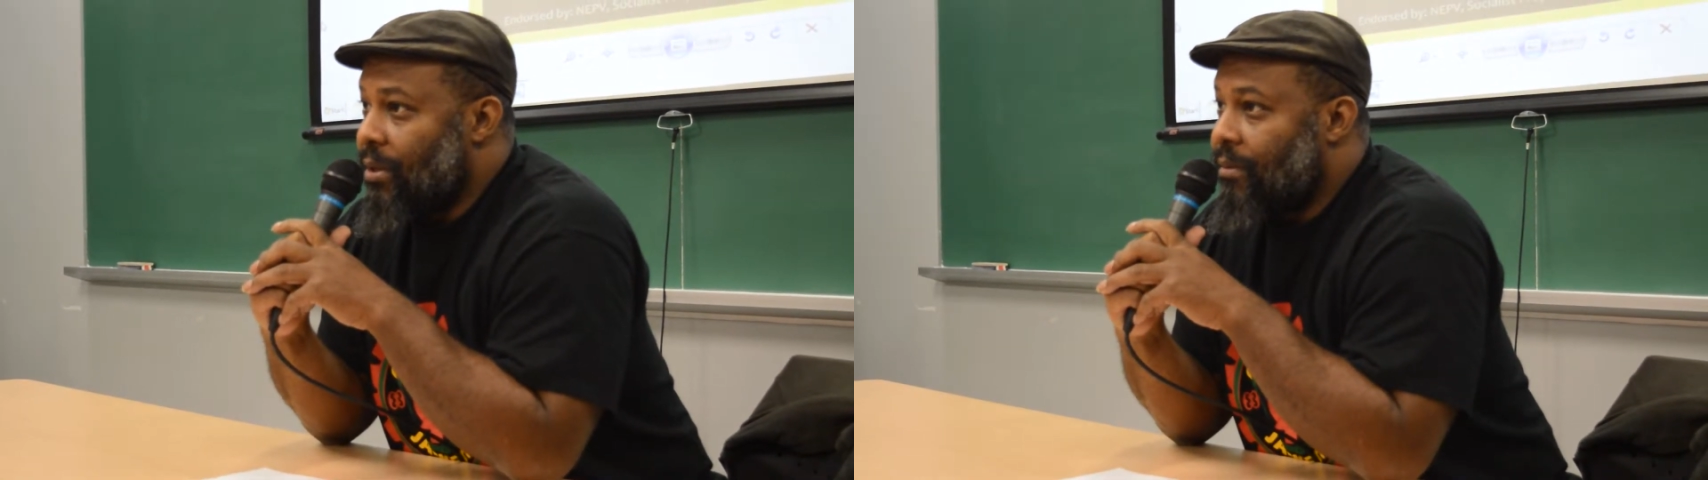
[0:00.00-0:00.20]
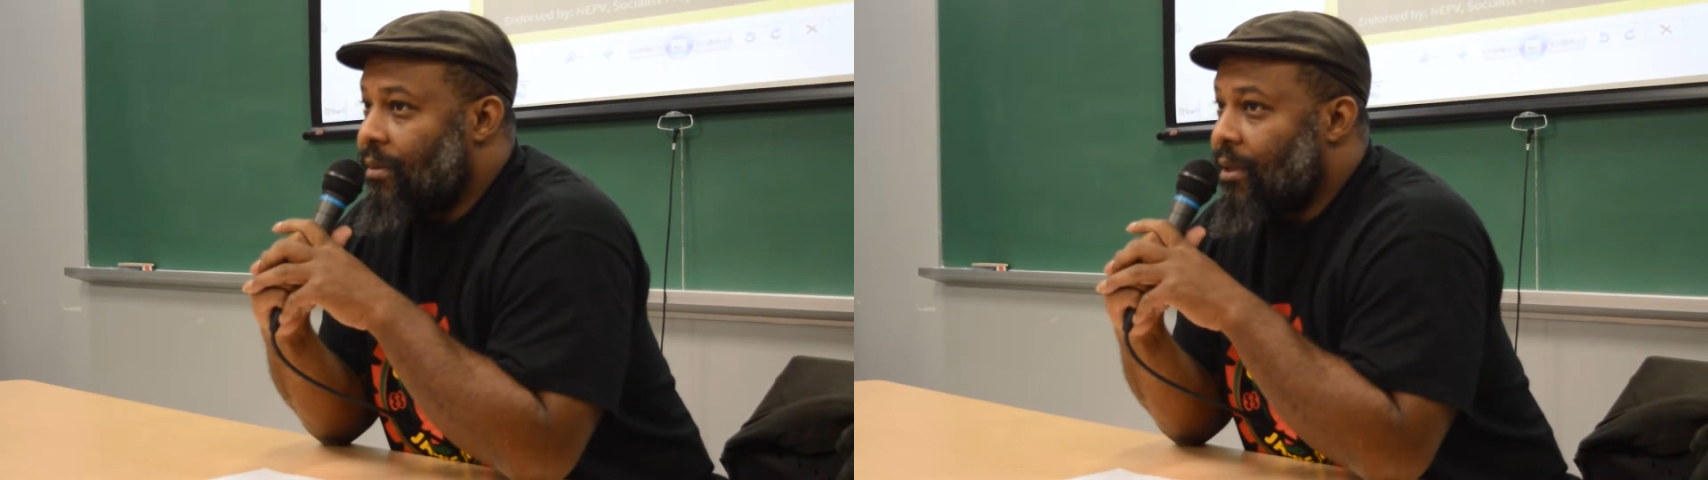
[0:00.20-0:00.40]

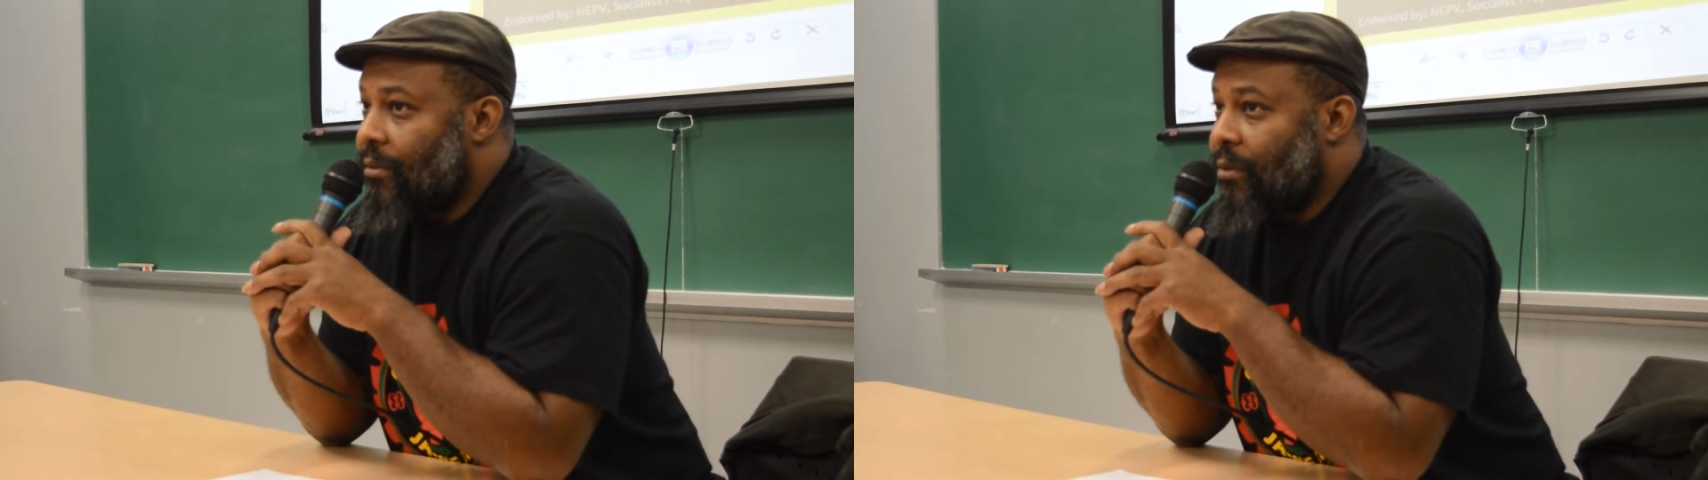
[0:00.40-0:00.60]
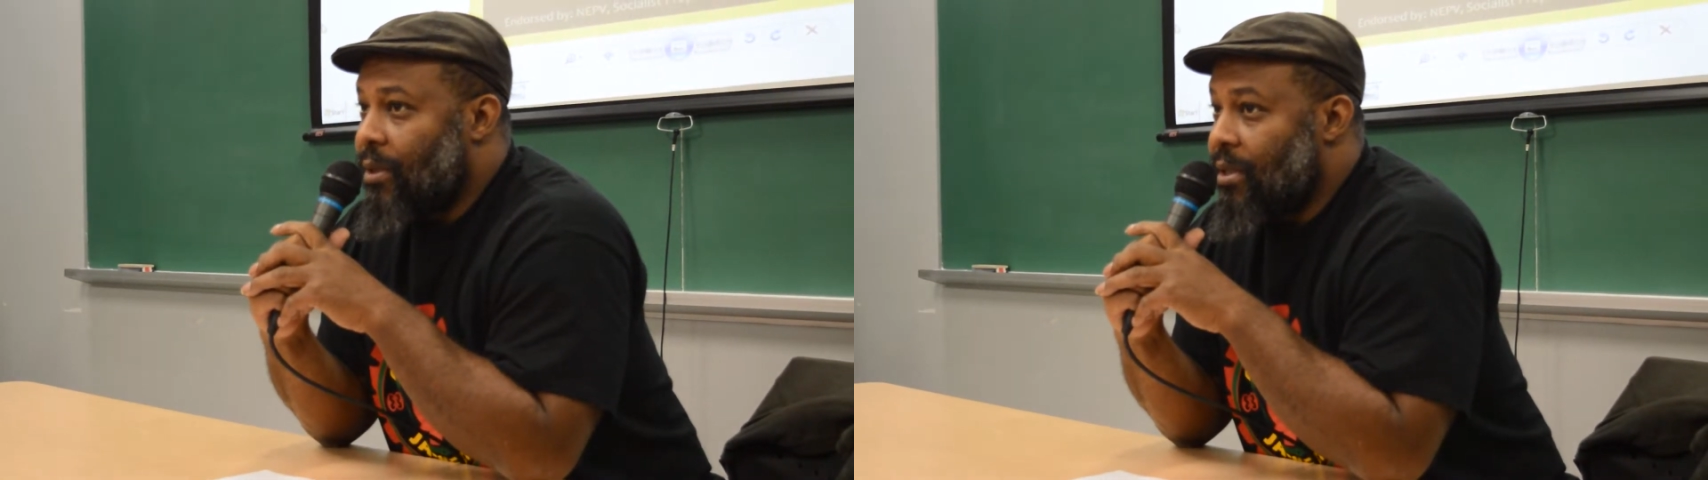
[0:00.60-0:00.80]

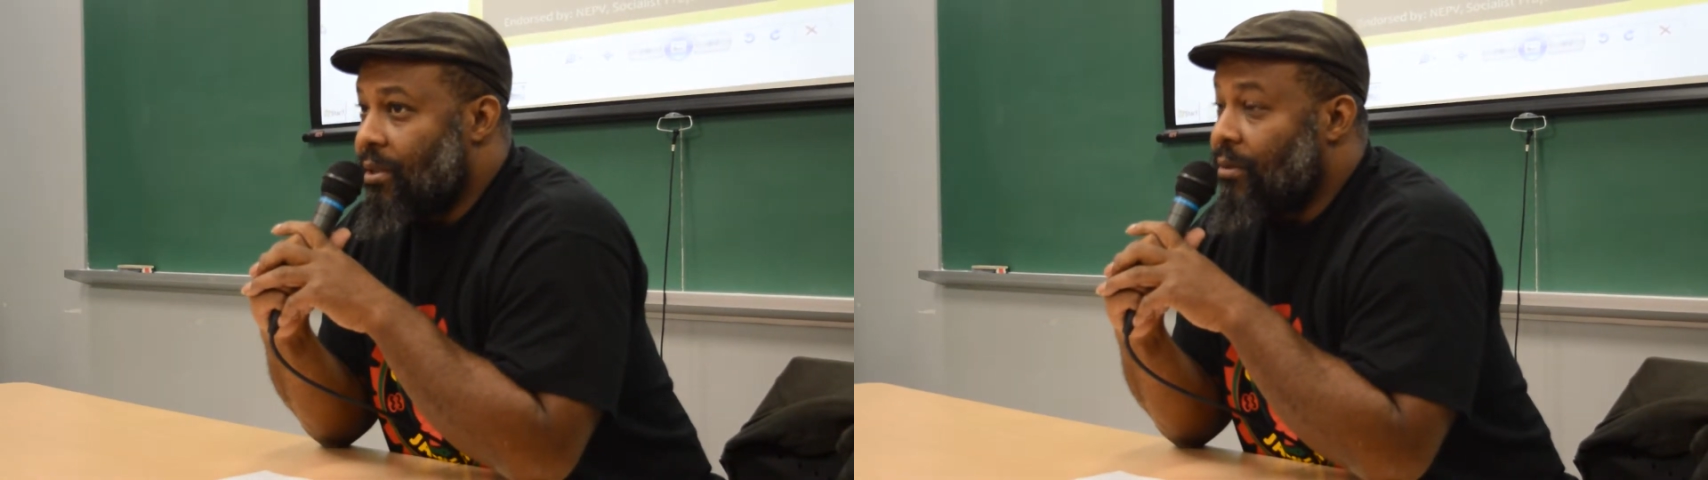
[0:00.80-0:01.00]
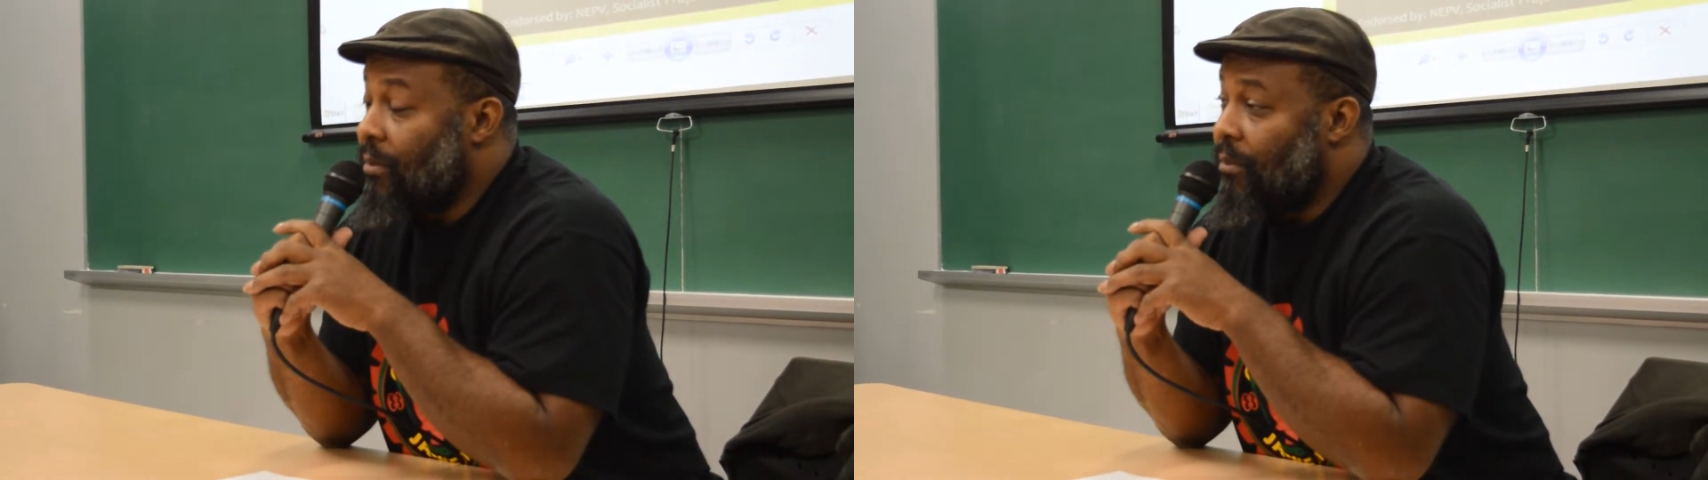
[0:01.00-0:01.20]
of forces
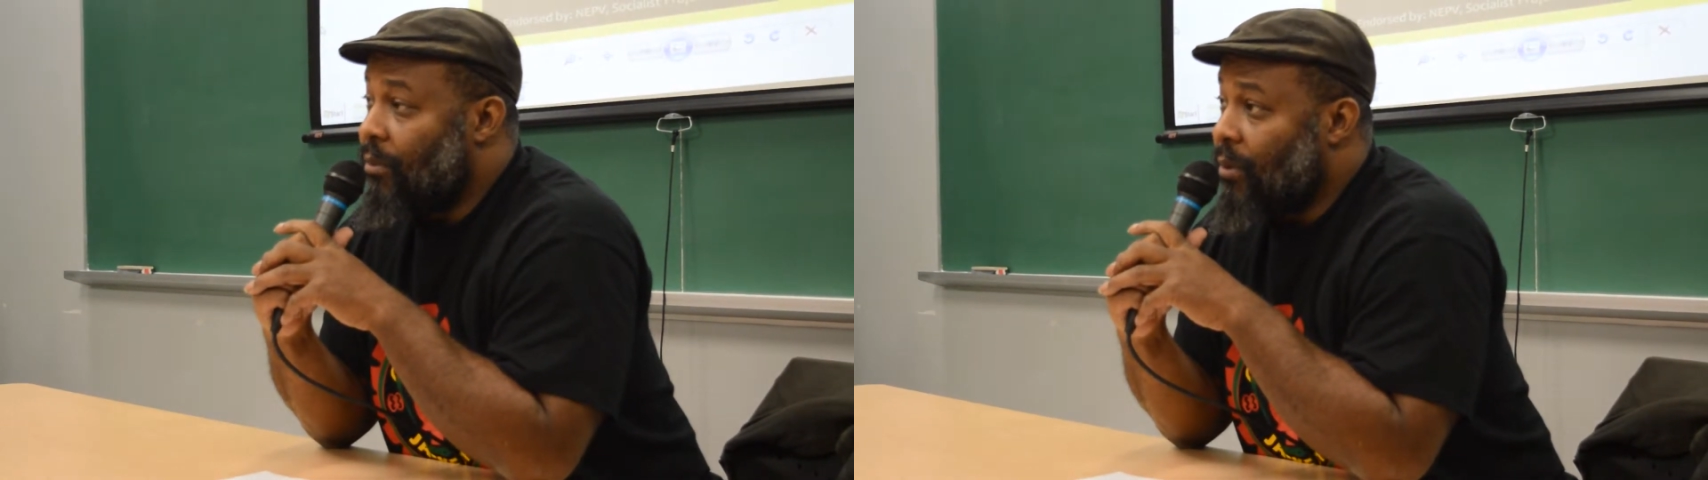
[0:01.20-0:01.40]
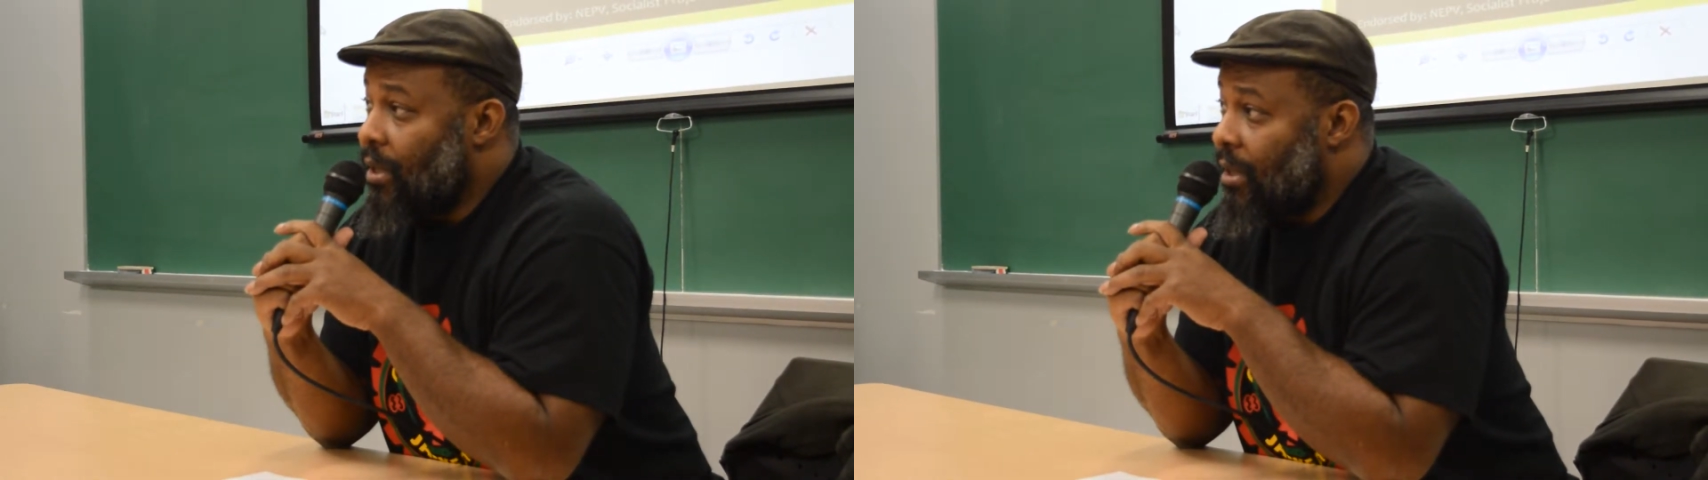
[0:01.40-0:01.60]
from 4